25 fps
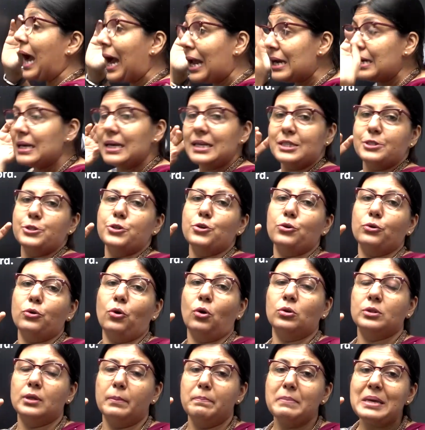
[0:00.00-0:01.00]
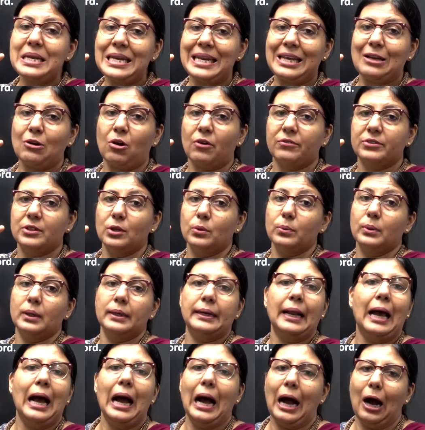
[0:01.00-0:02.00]
unless you know the meaning of the word,
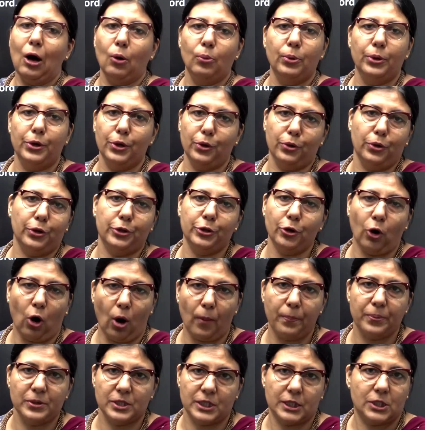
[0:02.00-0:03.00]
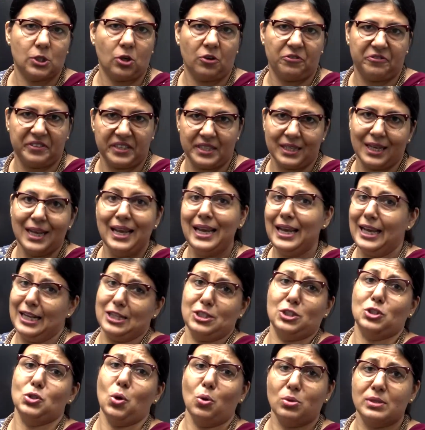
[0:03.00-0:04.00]
how would you know the opposite of it?
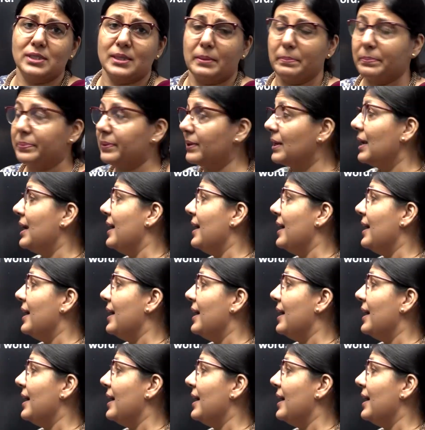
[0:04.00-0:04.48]
It's so simple,